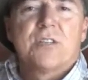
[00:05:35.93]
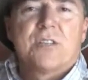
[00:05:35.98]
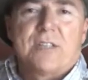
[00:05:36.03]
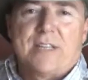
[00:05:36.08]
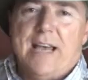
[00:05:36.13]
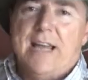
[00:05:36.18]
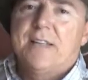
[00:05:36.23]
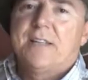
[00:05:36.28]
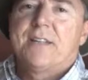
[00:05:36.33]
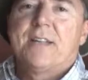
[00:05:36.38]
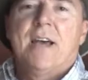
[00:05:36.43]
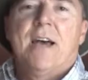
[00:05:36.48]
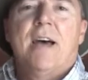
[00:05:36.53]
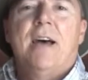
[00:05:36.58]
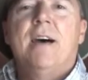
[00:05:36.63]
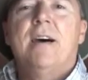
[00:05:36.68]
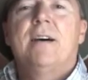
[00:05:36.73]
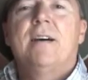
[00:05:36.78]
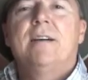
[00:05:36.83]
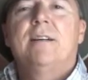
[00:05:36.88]
sat
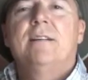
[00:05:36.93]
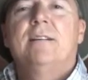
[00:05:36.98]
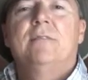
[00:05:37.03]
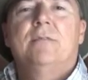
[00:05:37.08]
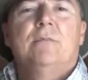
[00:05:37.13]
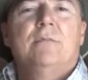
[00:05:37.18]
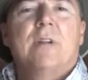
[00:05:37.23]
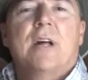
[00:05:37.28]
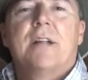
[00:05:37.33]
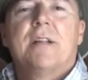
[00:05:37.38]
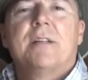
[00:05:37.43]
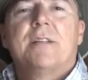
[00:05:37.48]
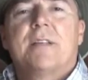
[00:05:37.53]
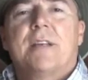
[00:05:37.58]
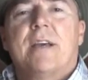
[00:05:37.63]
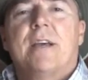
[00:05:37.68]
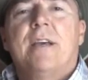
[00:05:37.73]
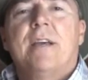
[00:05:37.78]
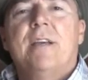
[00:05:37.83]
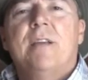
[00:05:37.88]
down at a
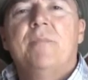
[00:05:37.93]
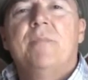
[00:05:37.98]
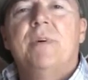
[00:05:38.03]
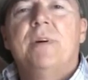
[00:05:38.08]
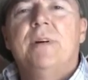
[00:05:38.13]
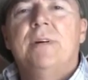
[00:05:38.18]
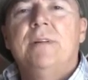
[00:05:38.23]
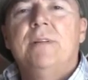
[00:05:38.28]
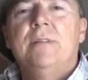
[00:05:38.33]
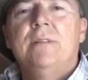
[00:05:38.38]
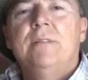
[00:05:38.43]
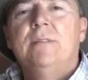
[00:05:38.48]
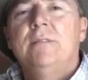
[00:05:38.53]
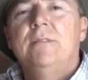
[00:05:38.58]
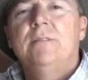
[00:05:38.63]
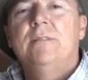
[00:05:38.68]
table,